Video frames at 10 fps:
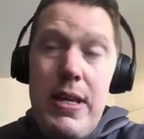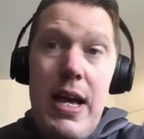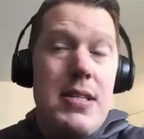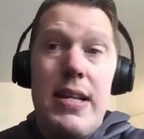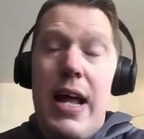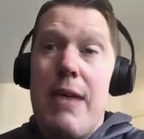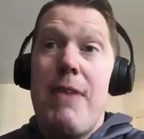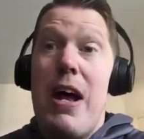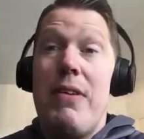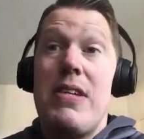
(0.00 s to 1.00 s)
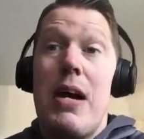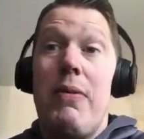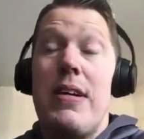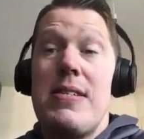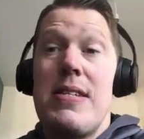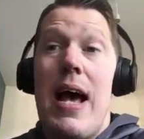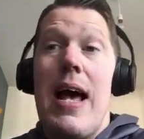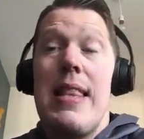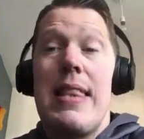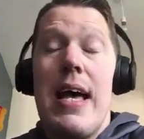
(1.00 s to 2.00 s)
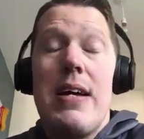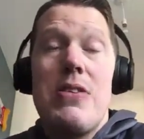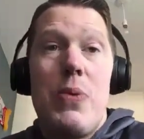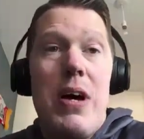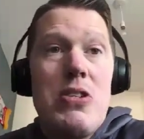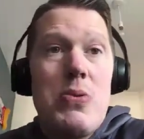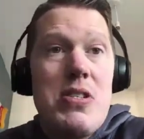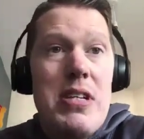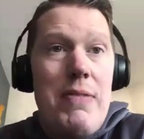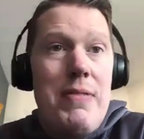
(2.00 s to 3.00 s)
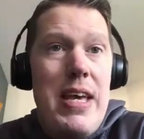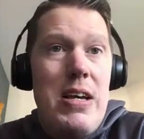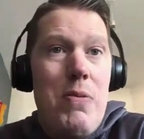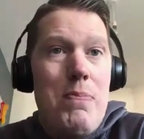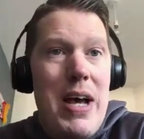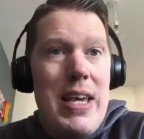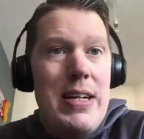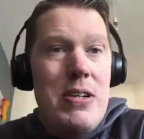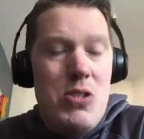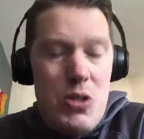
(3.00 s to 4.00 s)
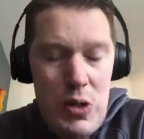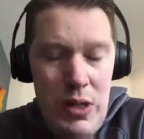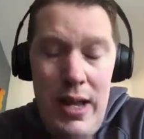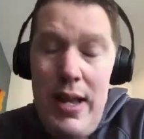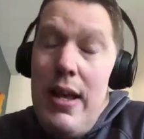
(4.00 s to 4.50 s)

Yesterday, various outlets had that as well, so we'll see if they come back in at all.